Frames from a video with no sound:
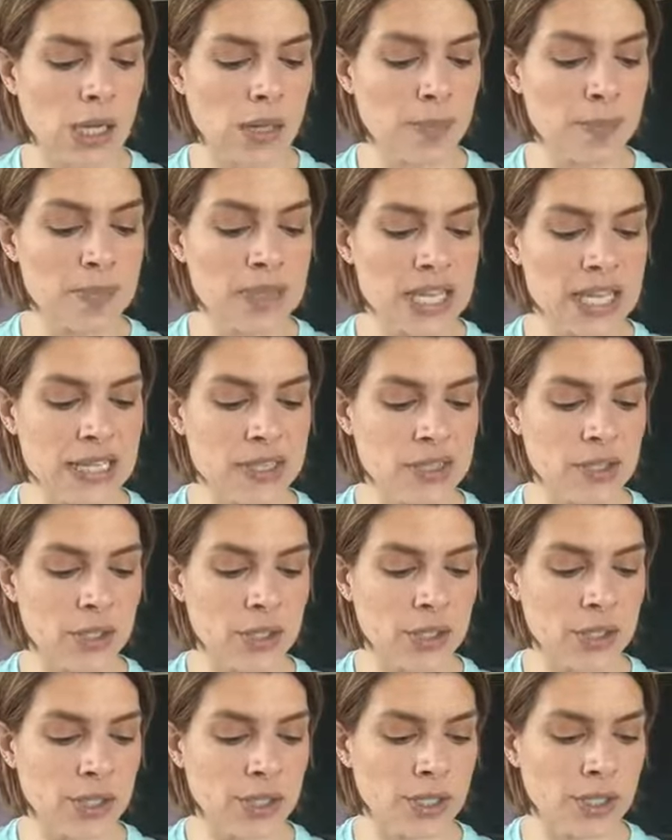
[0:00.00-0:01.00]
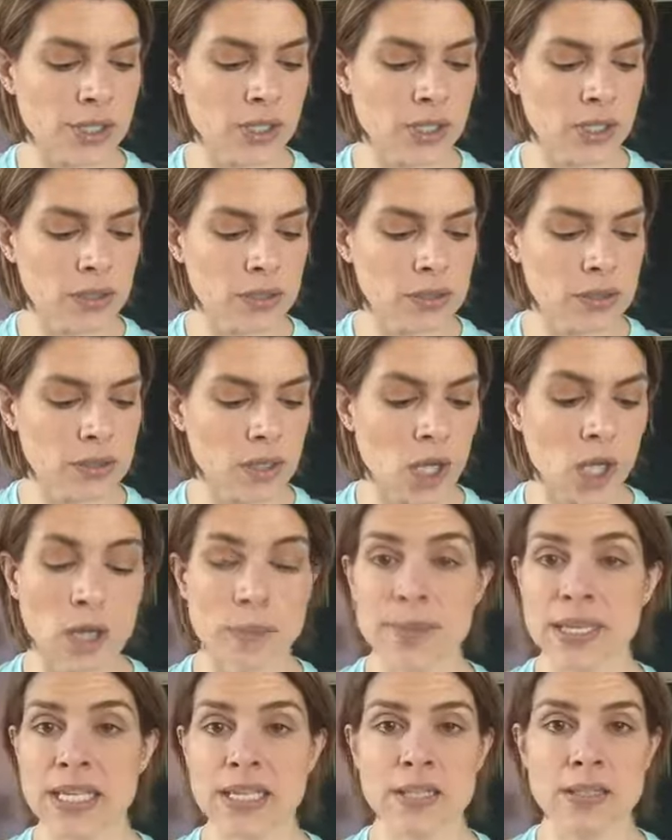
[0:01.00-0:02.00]
Beans are good, all
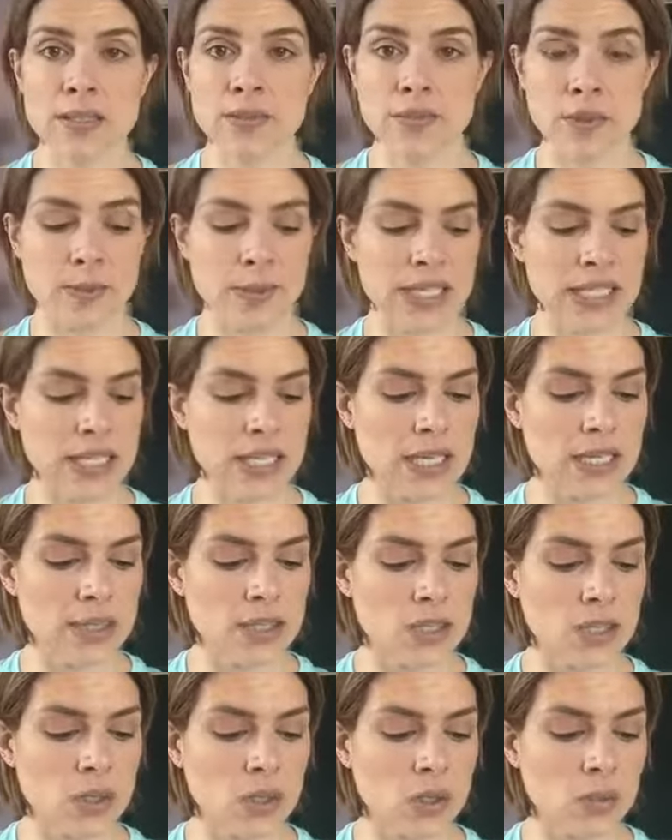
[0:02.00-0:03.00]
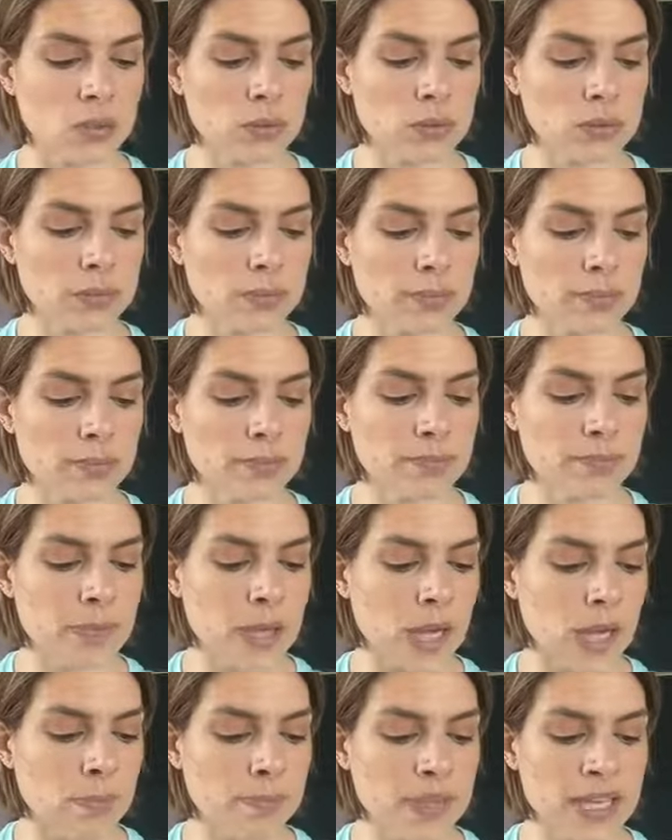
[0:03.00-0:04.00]
beans for Pitta, so
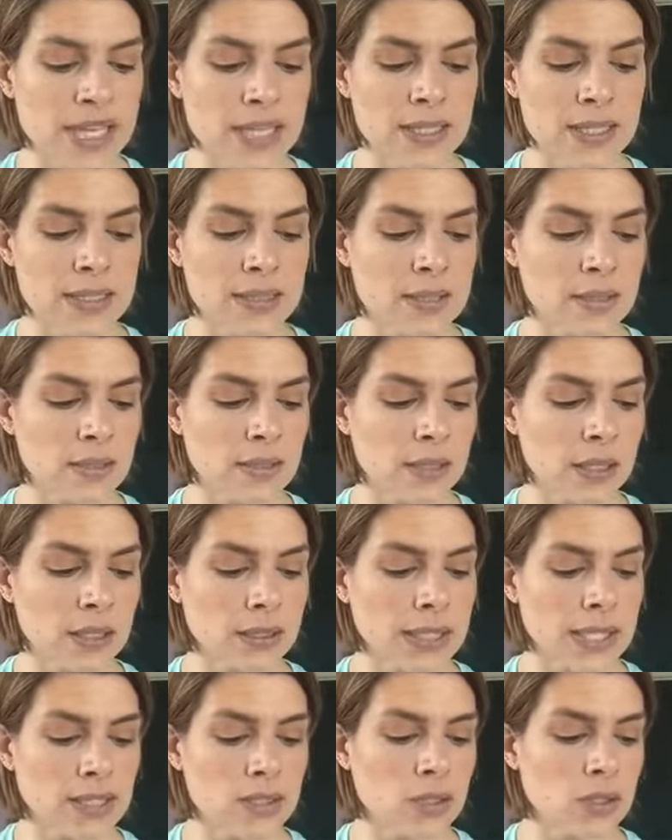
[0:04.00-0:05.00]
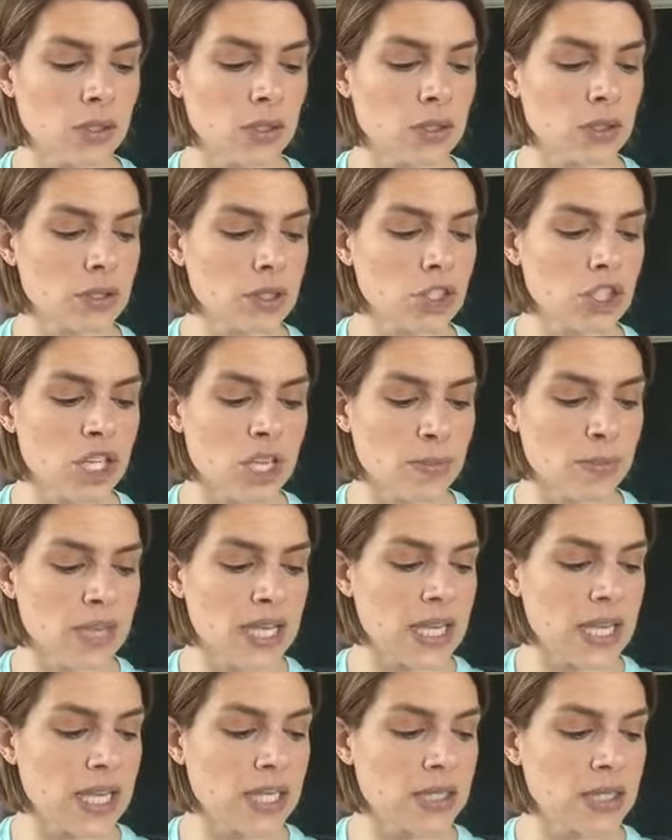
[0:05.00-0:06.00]
beans, lentils,
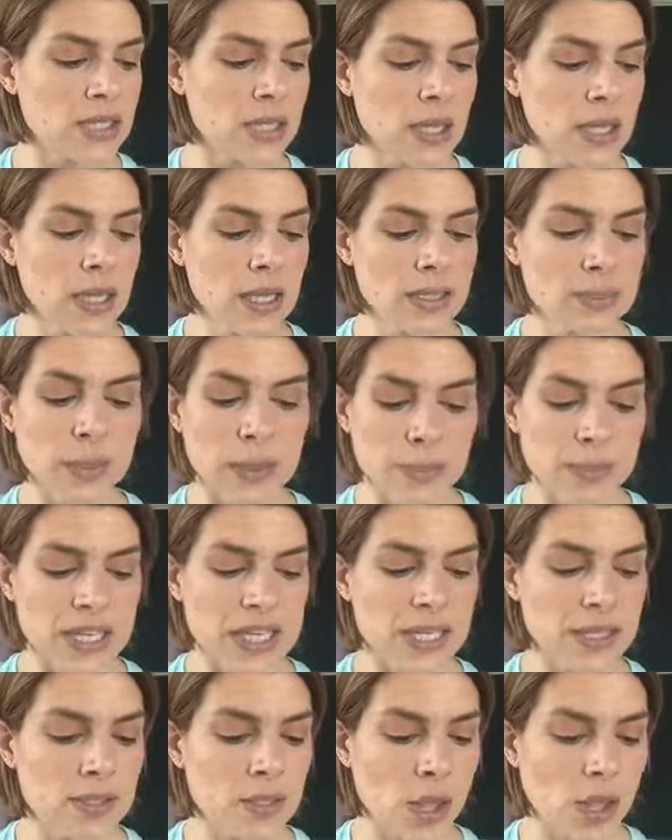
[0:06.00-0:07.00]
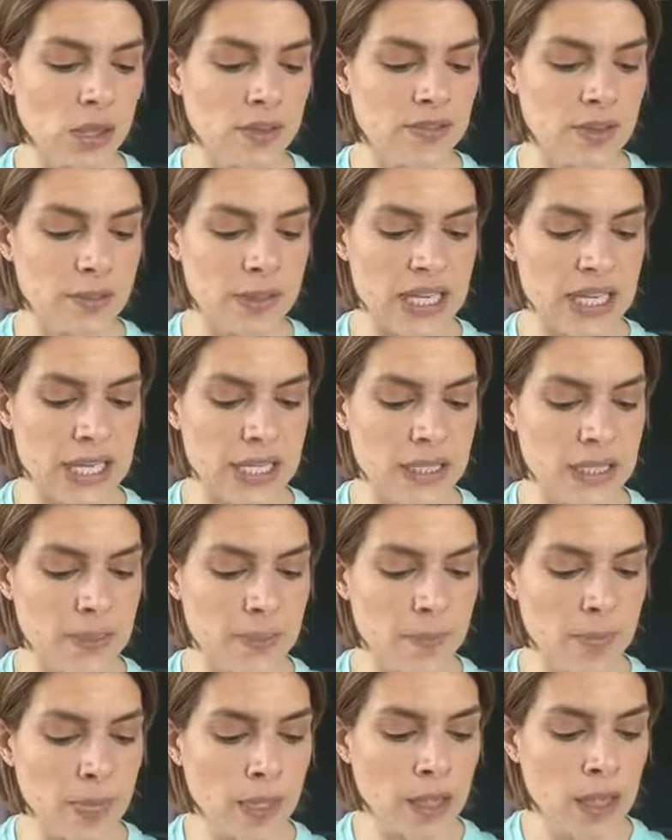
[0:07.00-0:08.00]
chickpeas, split peas, all of the peas.
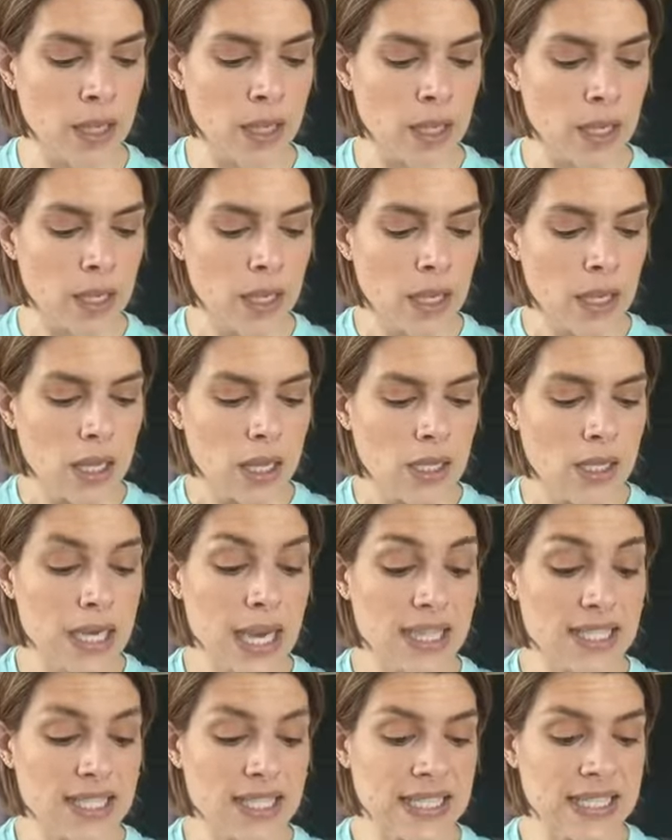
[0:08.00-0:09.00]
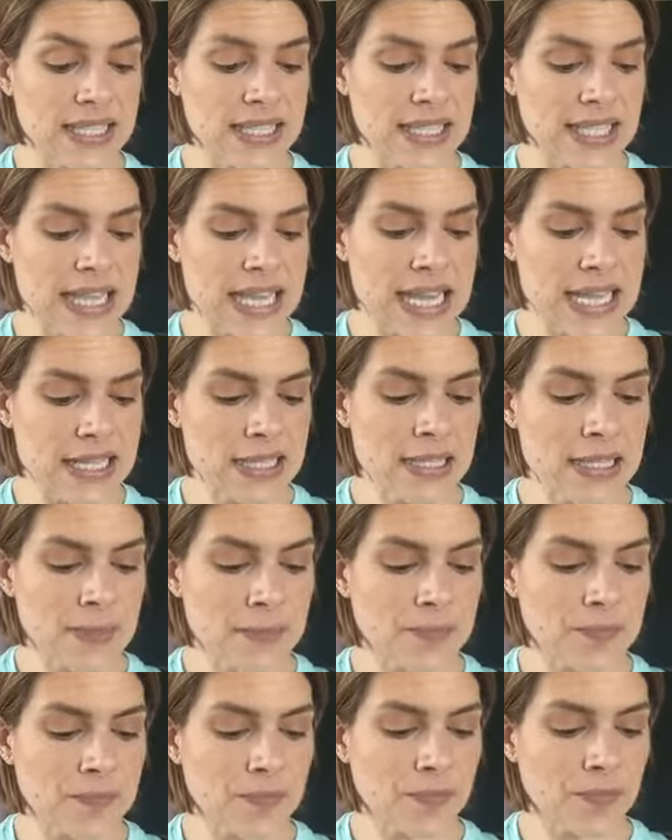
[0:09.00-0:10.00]
Nuts and seeds,
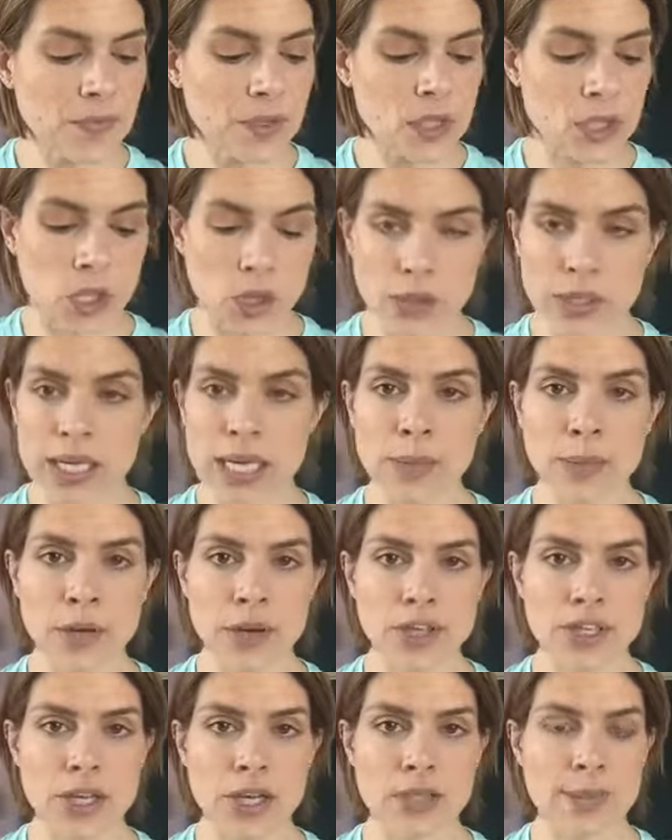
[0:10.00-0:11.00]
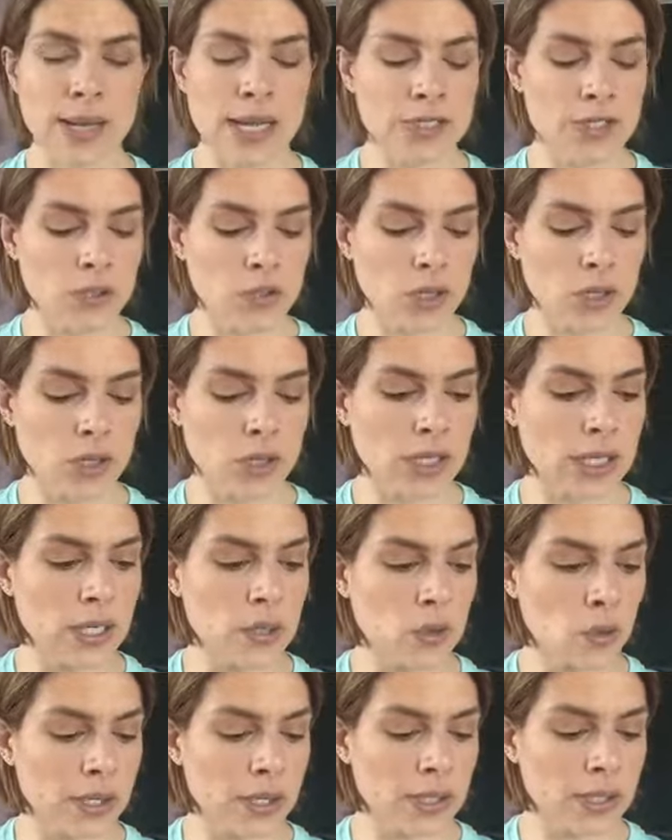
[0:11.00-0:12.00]
coconut, we already talked about, so coconut
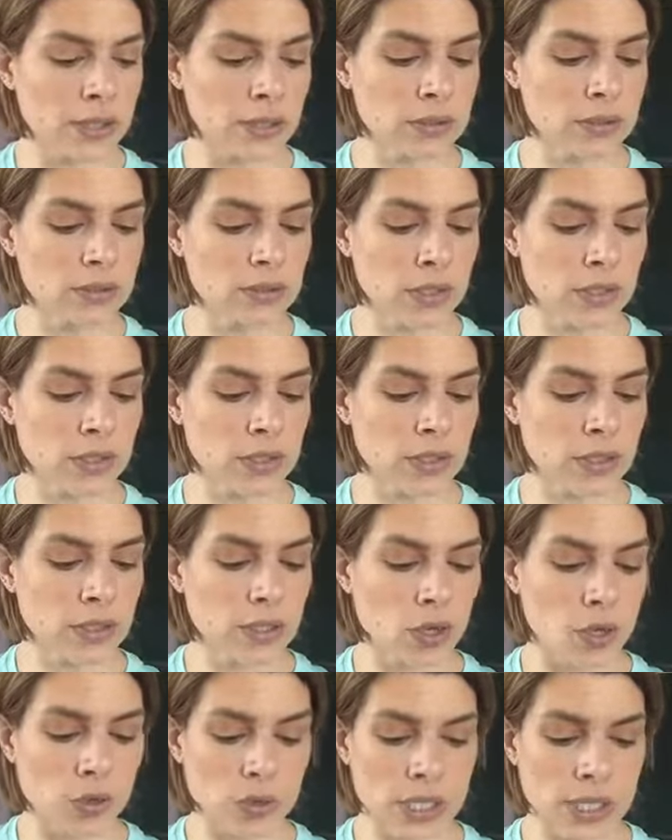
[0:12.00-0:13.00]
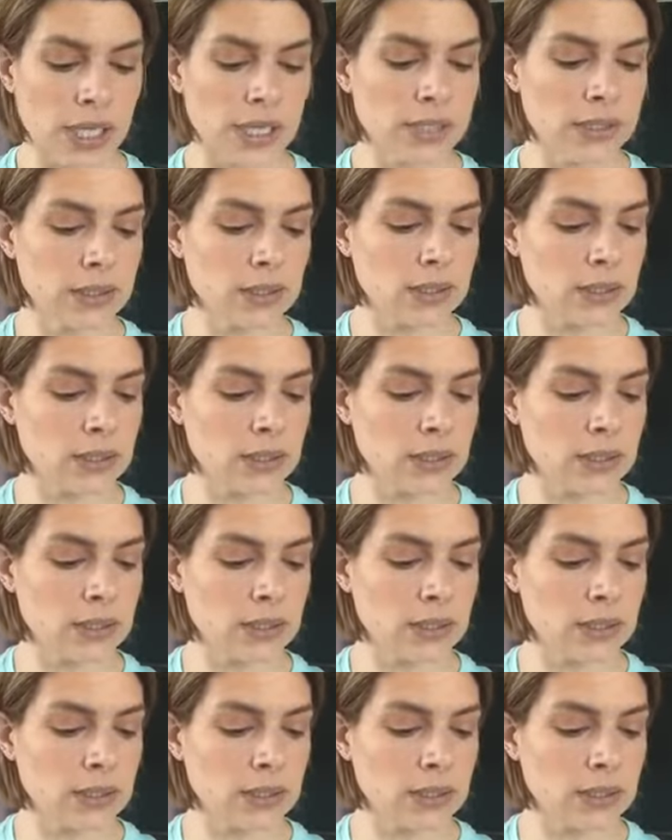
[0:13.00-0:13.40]
oil or coconut.